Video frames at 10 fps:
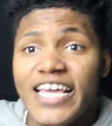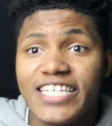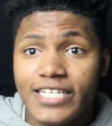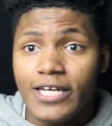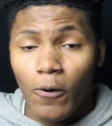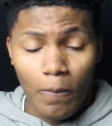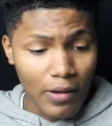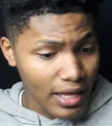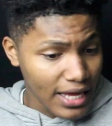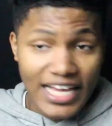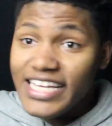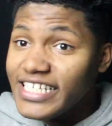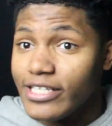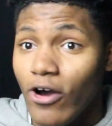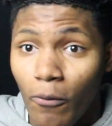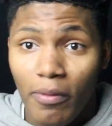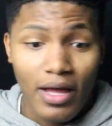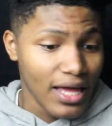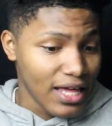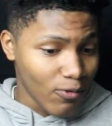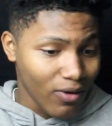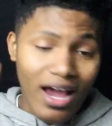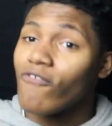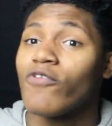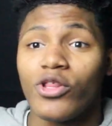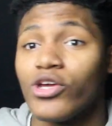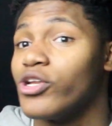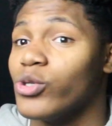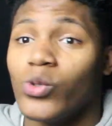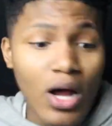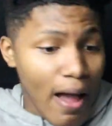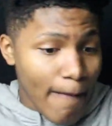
It's dope. He's dope. Without further ado,